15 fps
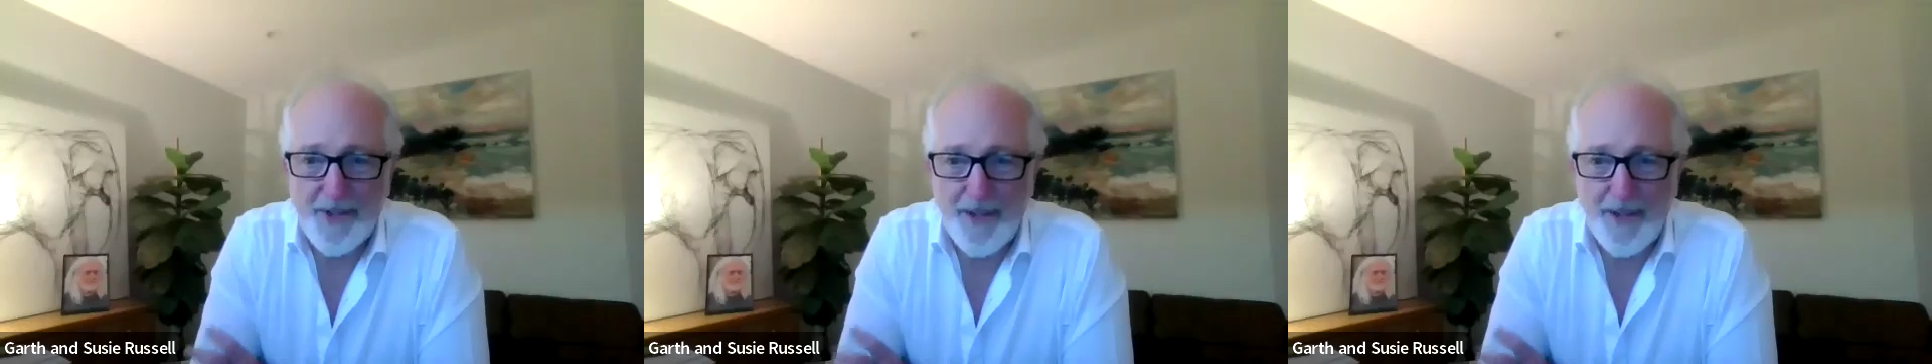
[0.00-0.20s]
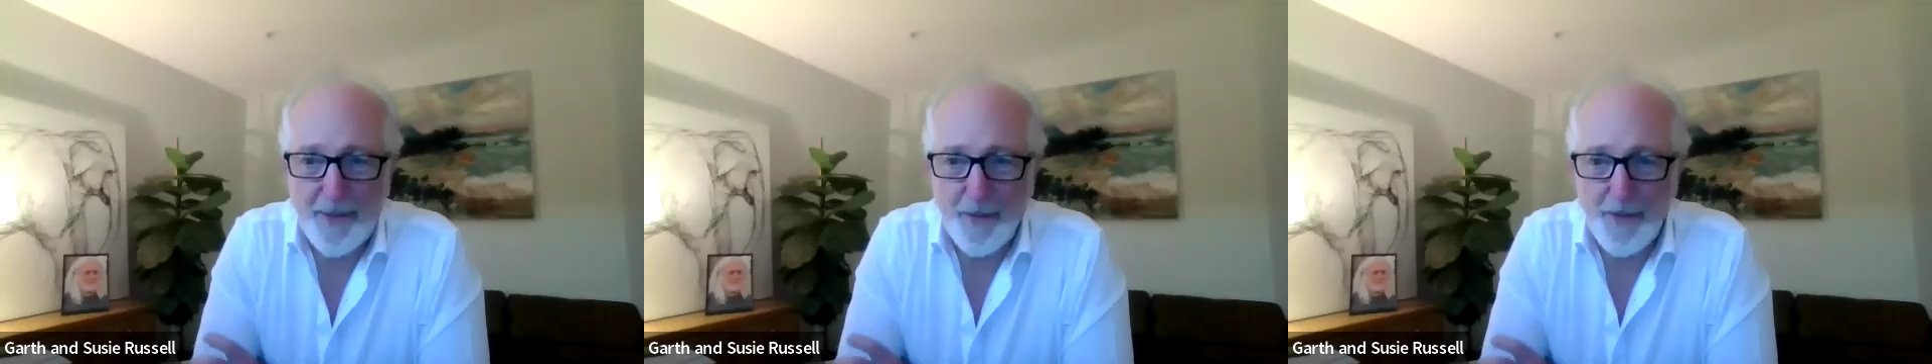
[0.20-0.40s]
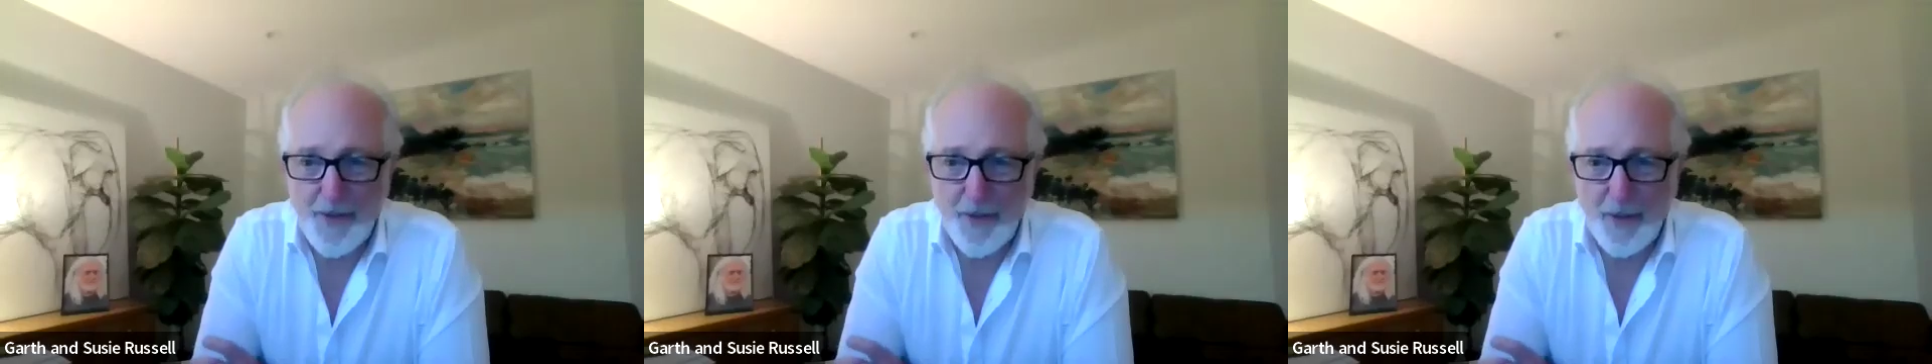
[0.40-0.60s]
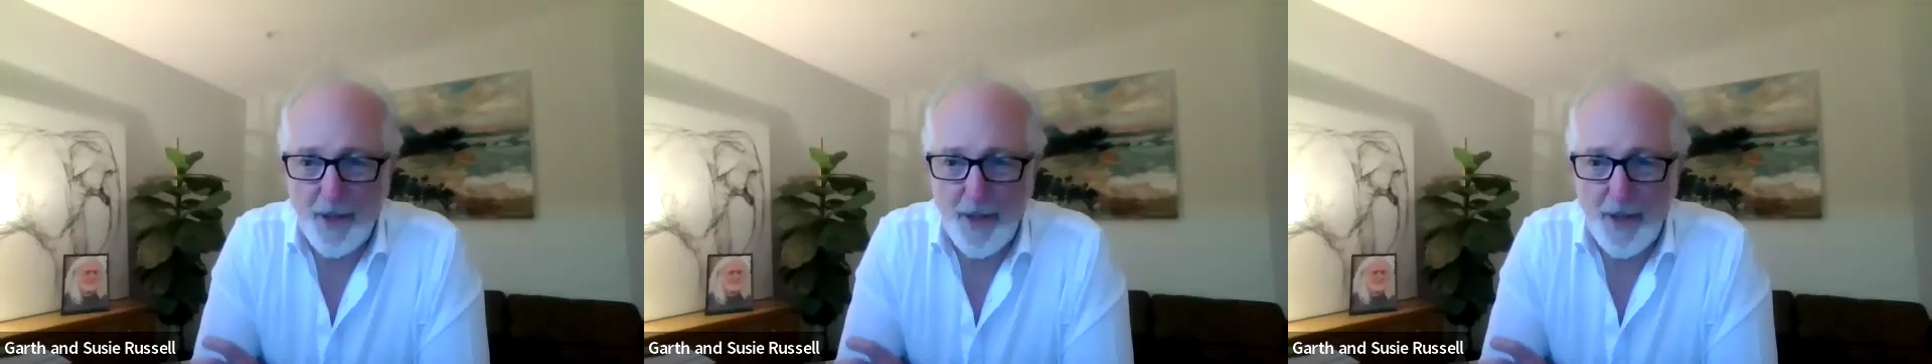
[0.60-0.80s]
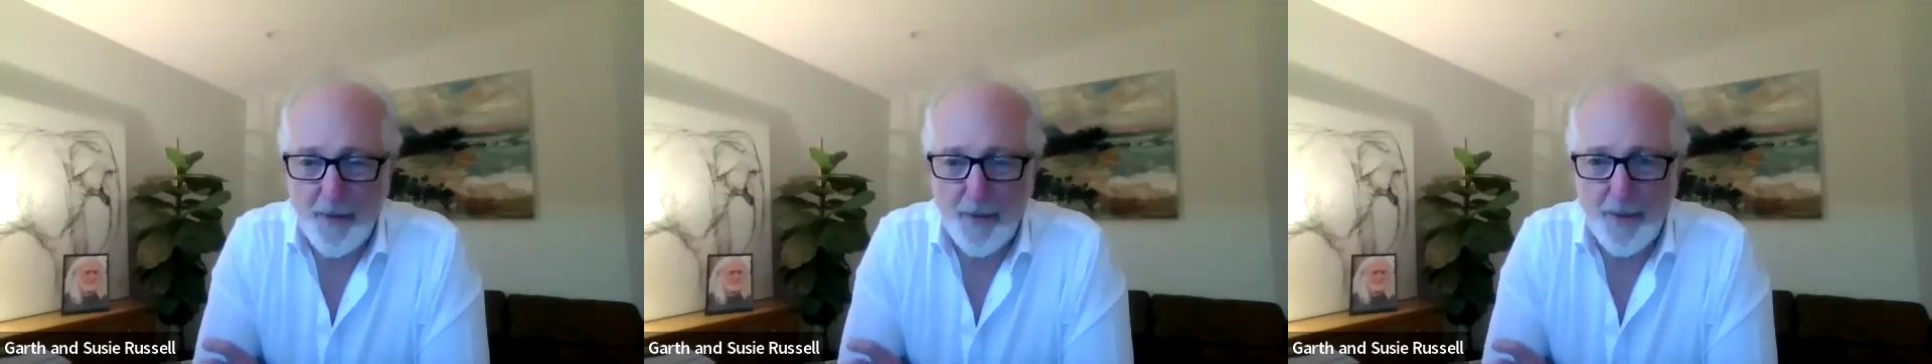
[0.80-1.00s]
once that was all
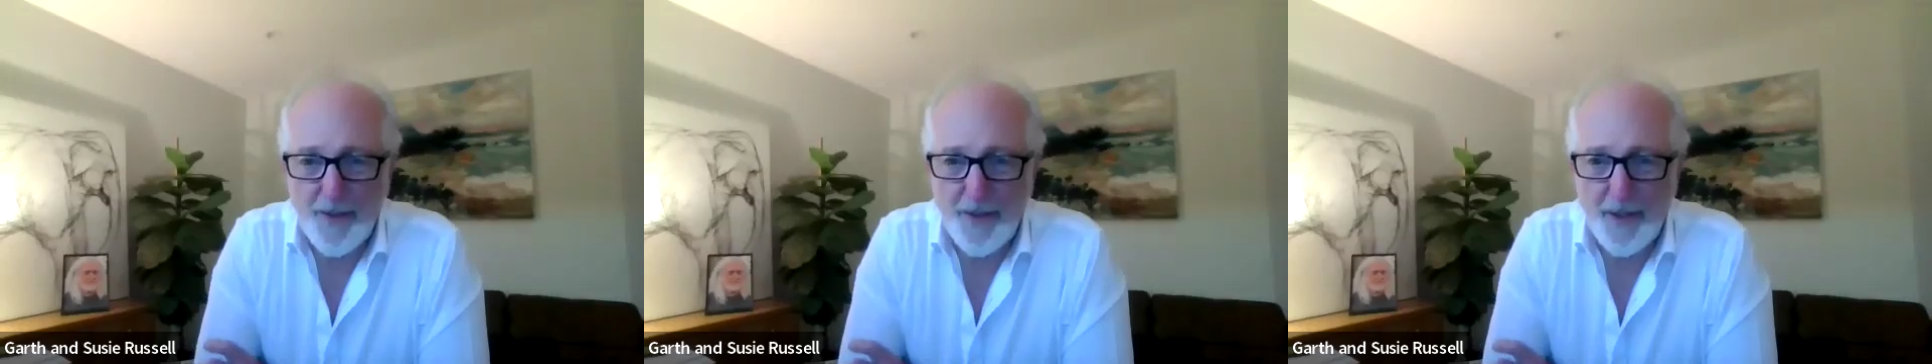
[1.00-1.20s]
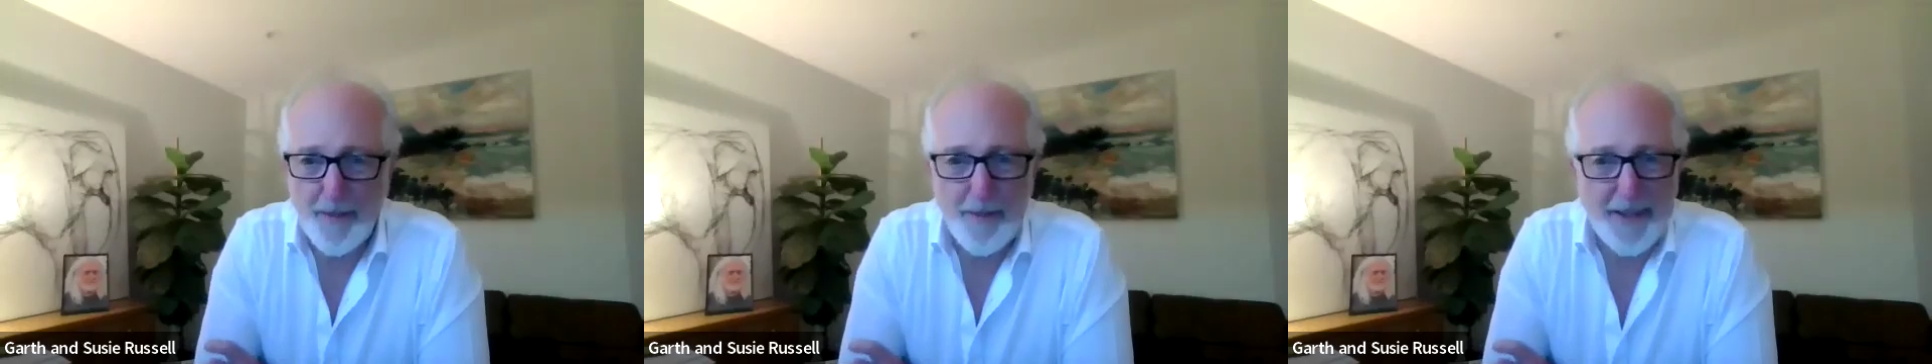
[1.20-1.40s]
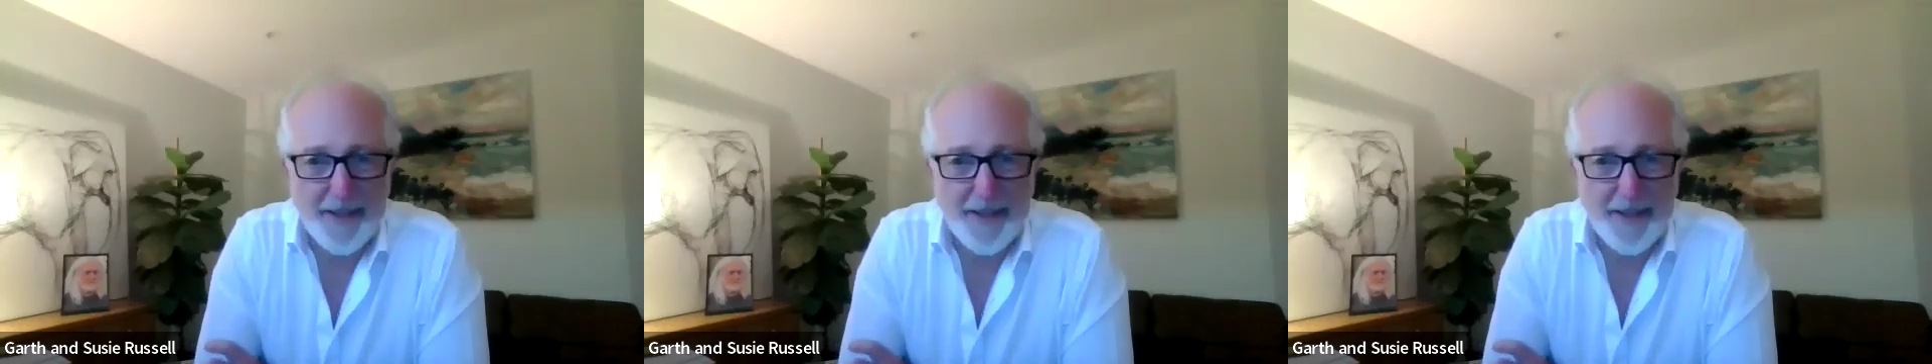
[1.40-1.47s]
over, it was like